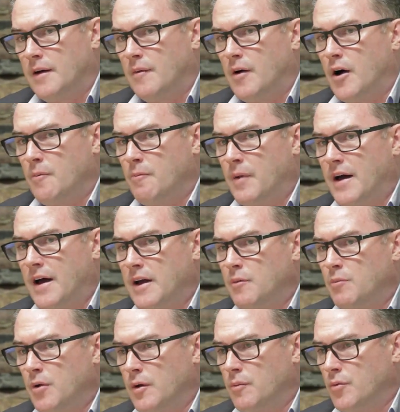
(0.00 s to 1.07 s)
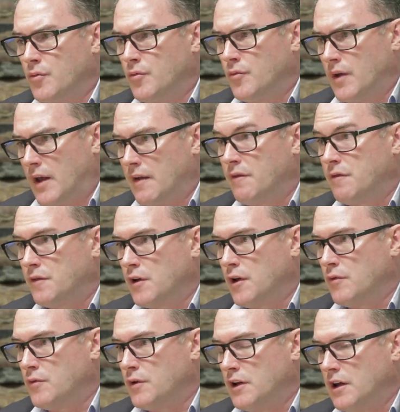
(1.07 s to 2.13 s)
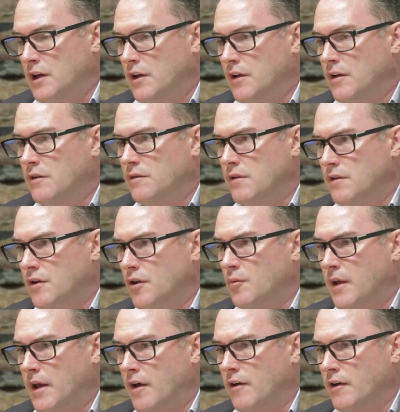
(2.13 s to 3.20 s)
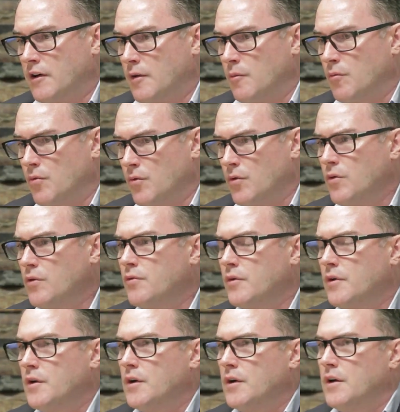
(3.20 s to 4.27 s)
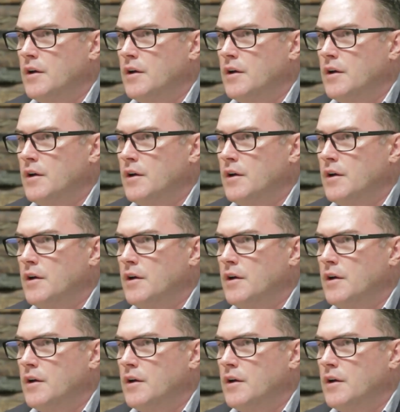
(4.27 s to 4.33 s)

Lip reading: I pay people, have so for years, to tell me how I can improve.